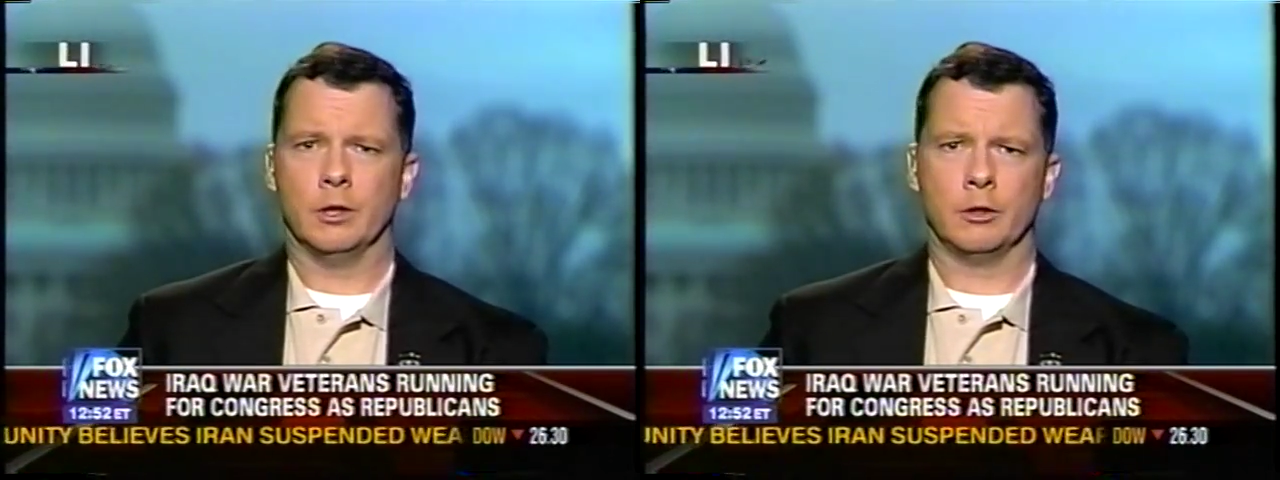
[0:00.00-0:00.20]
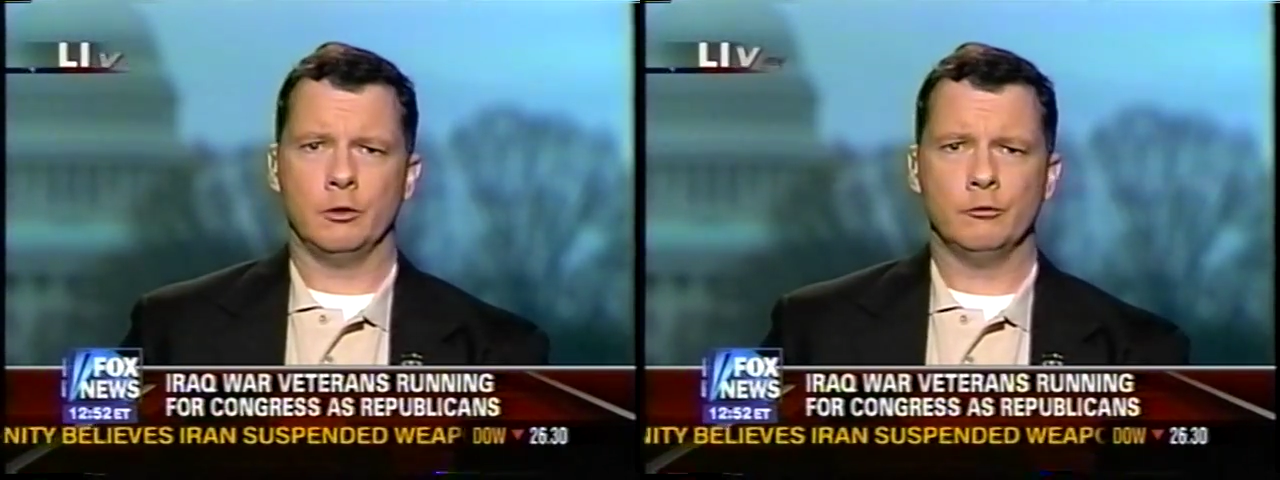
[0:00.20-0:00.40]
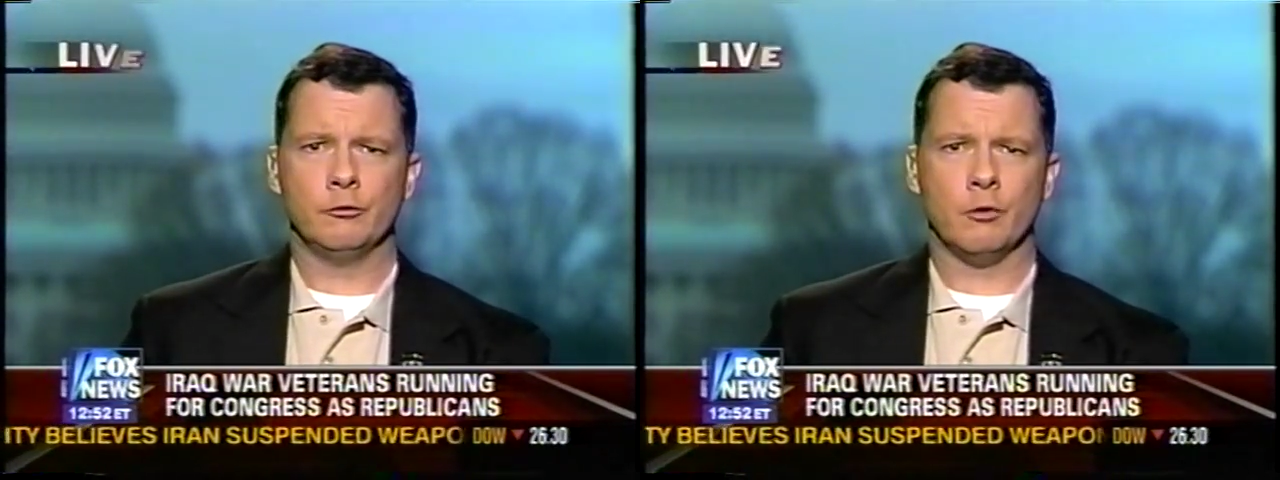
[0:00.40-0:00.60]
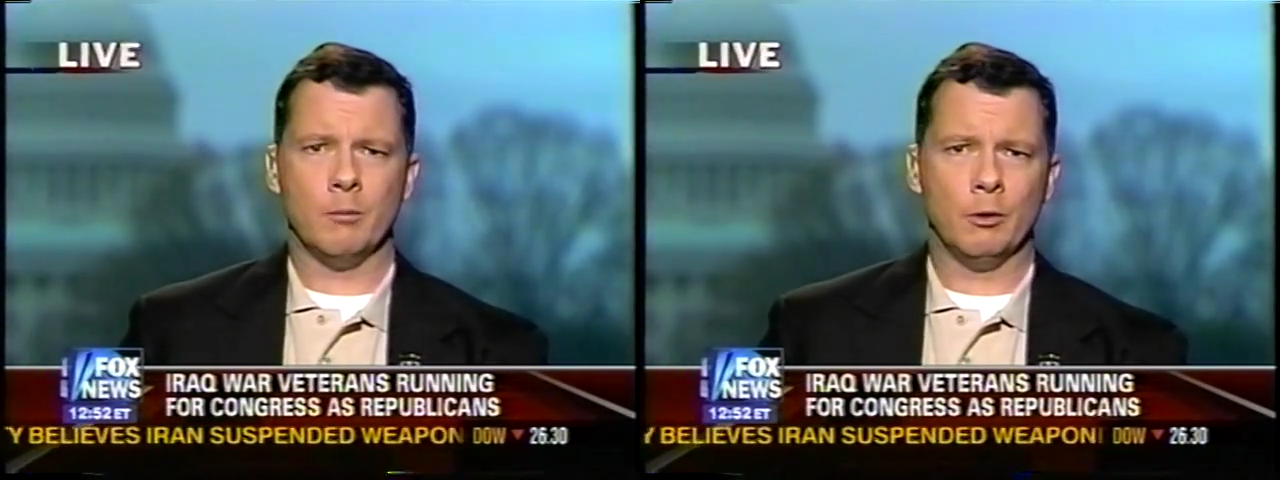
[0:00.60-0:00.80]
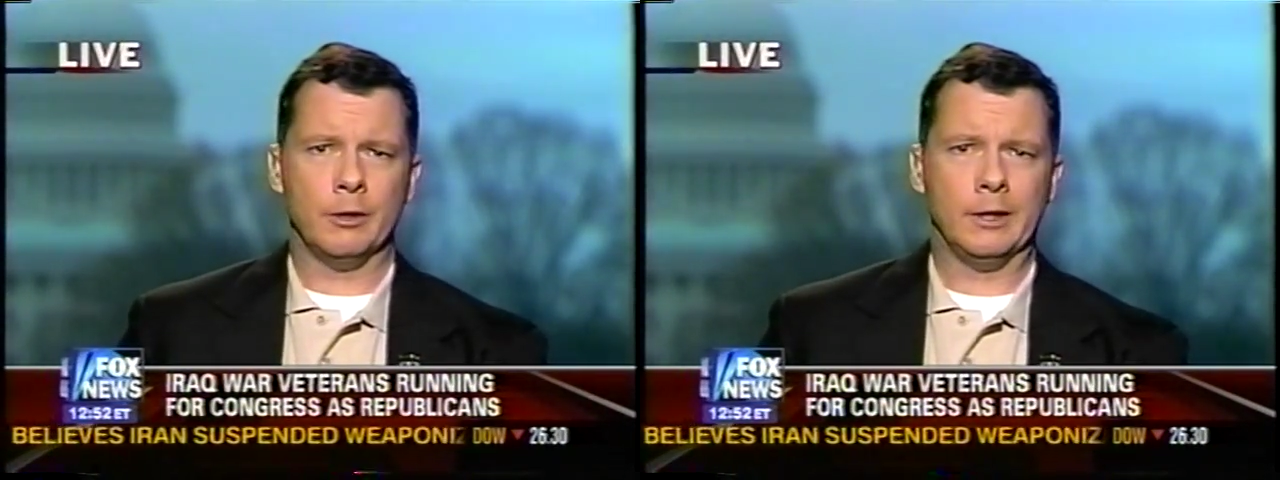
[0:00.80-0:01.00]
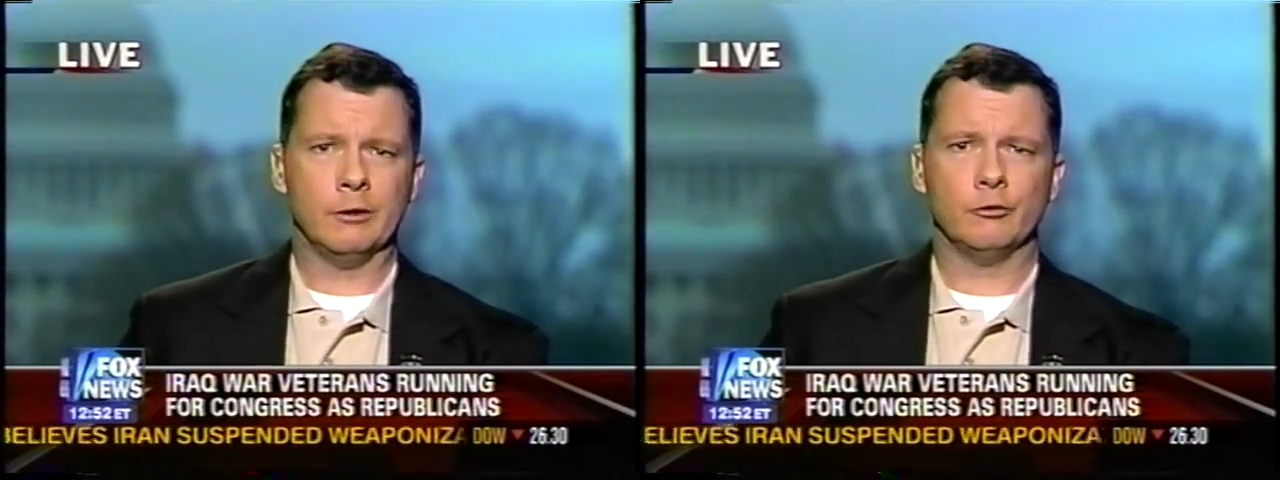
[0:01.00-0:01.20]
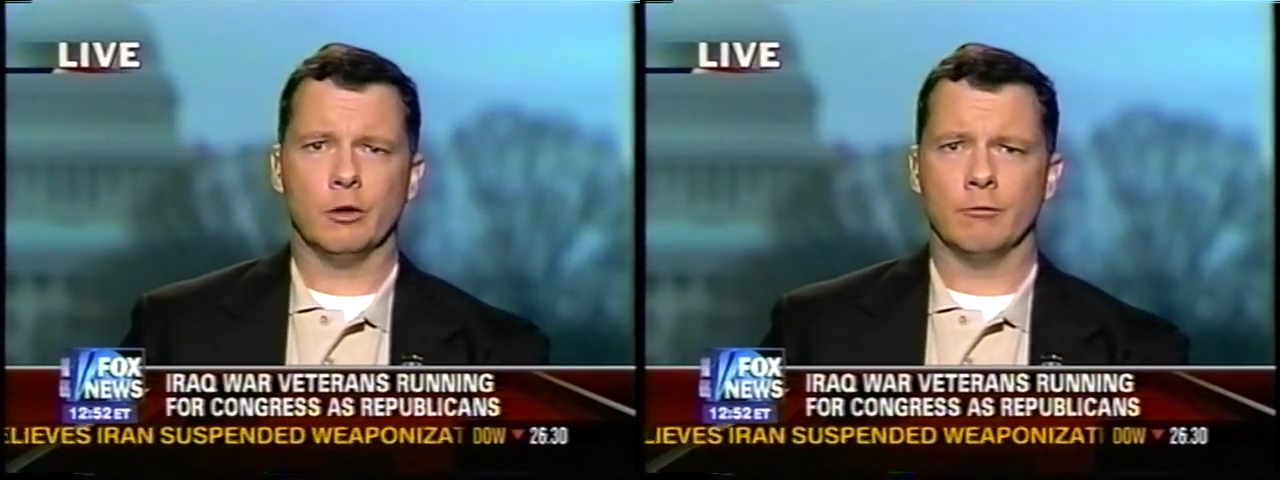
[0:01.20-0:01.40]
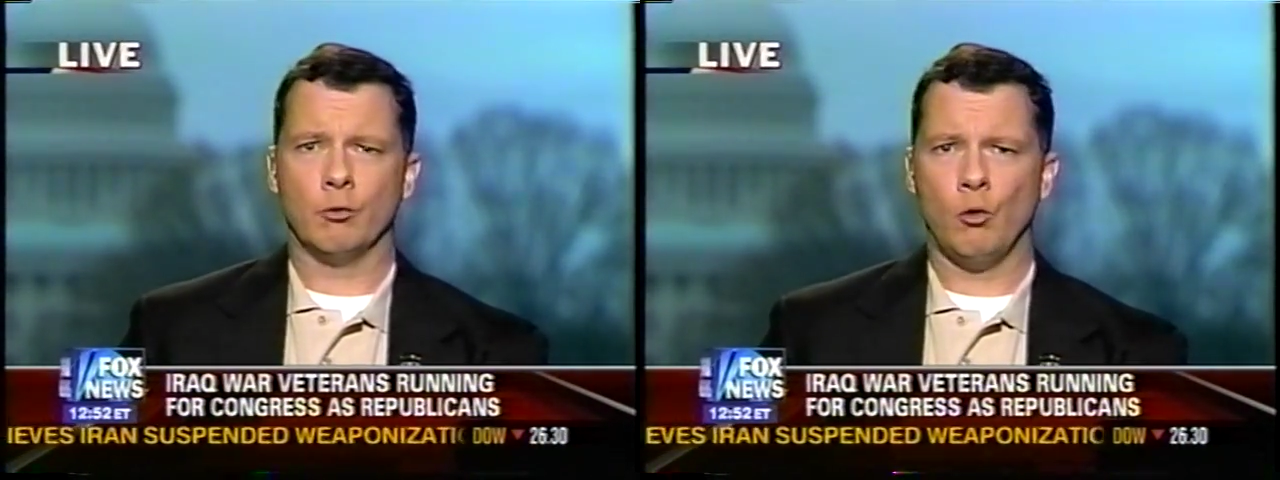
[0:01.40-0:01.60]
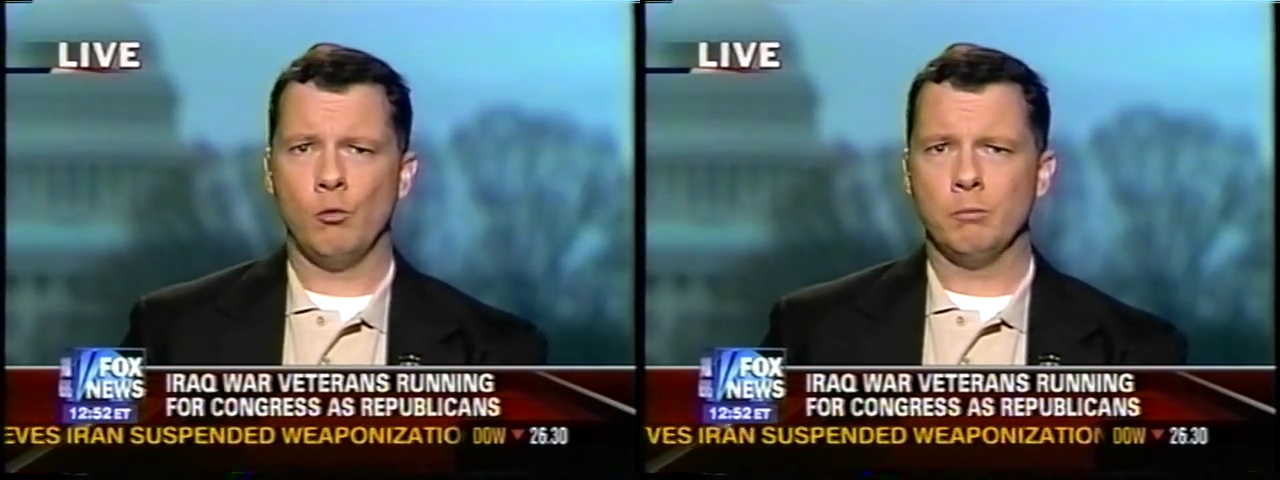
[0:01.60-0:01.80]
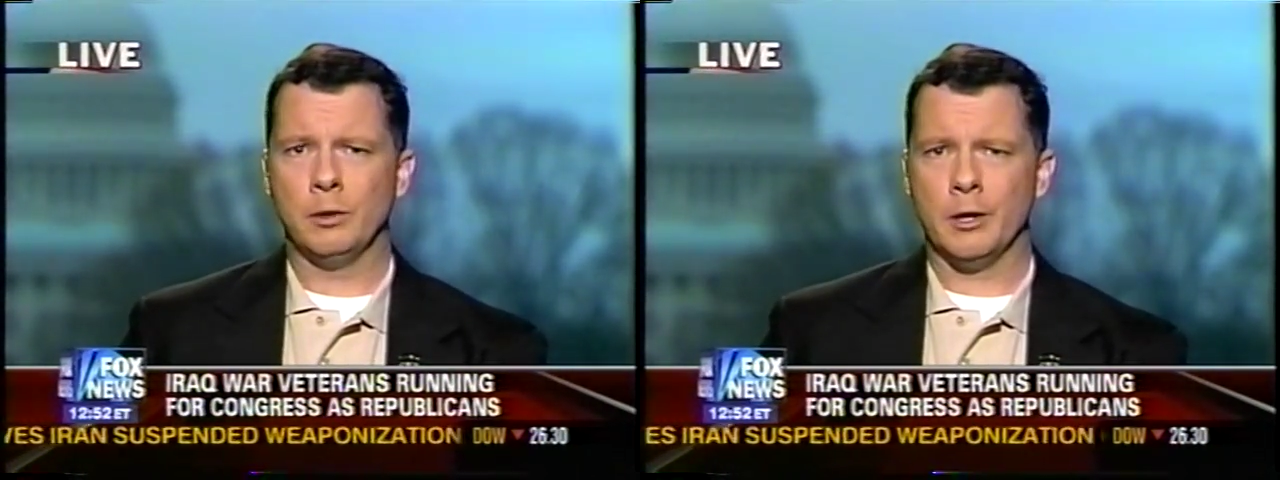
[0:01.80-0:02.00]
accuses our Marines of
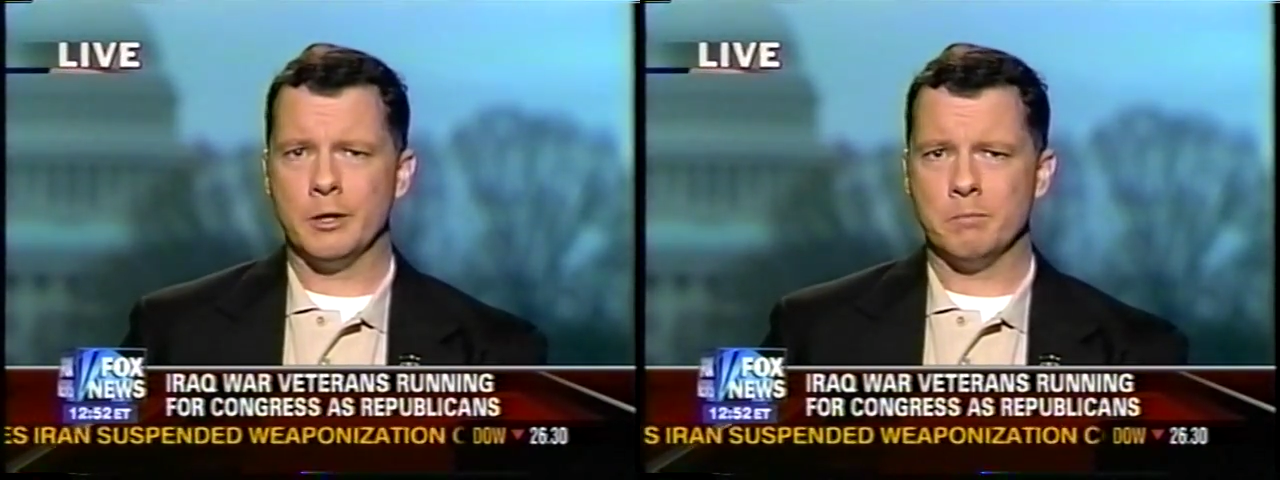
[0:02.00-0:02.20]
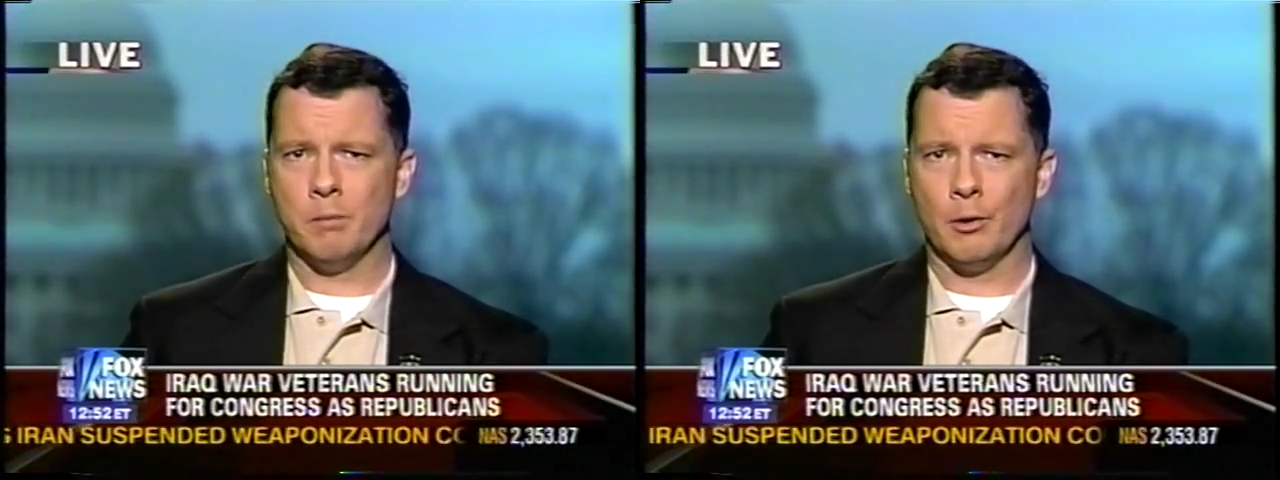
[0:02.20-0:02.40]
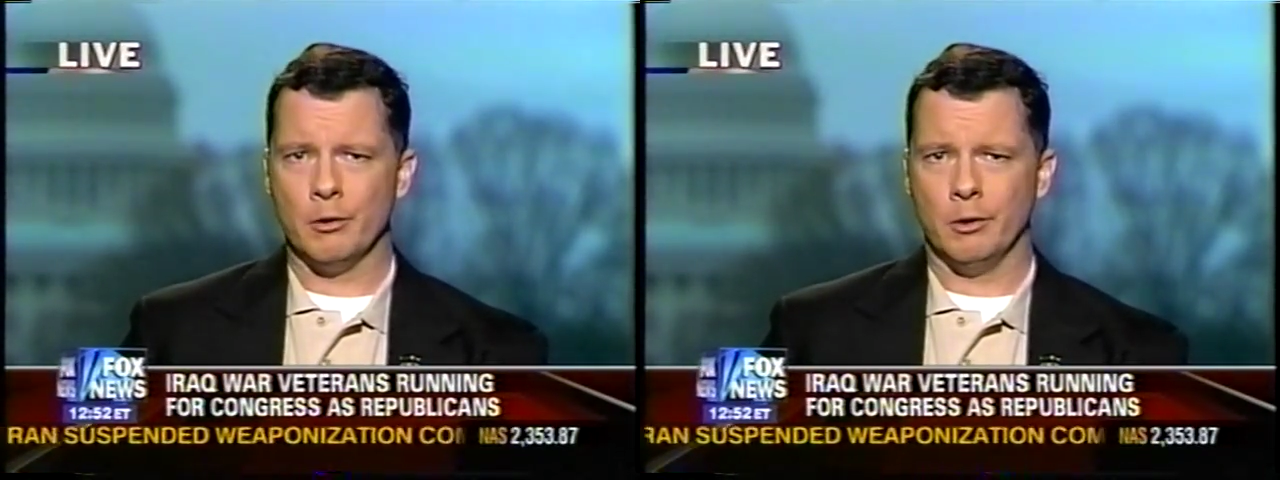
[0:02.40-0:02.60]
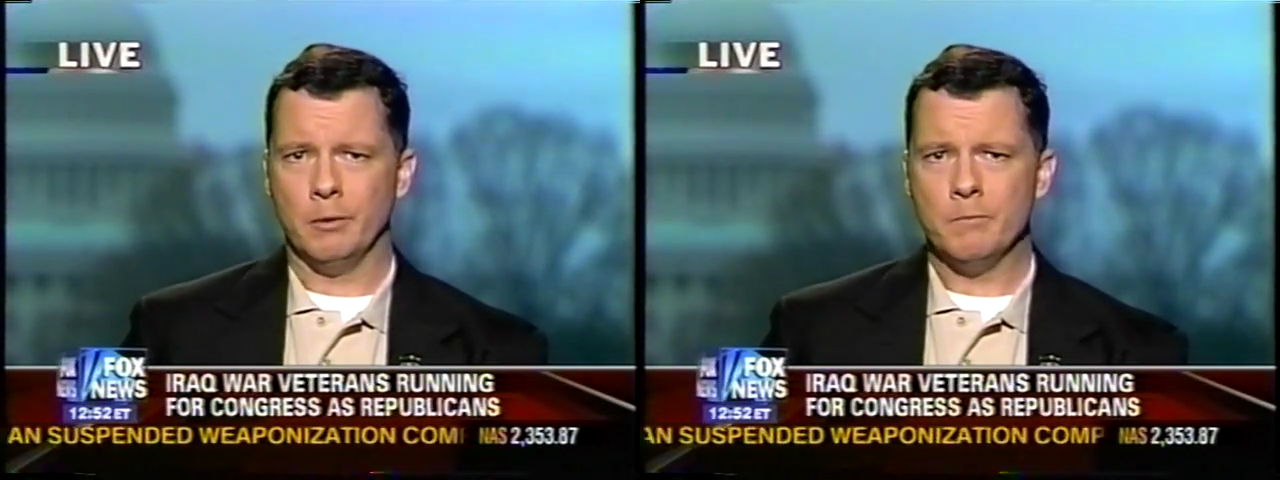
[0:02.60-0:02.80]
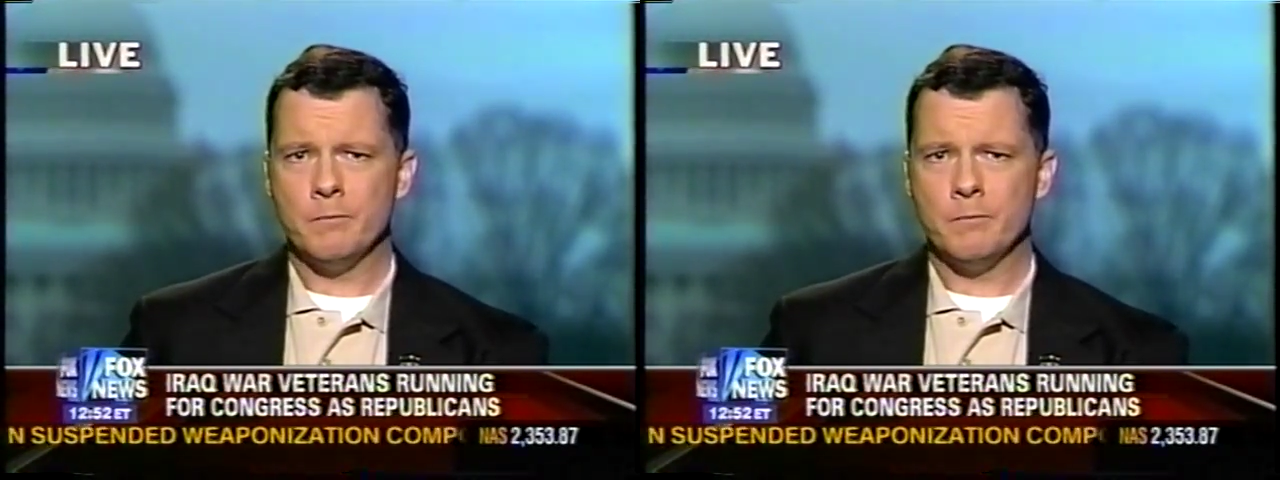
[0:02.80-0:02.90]
cold-blooded murder,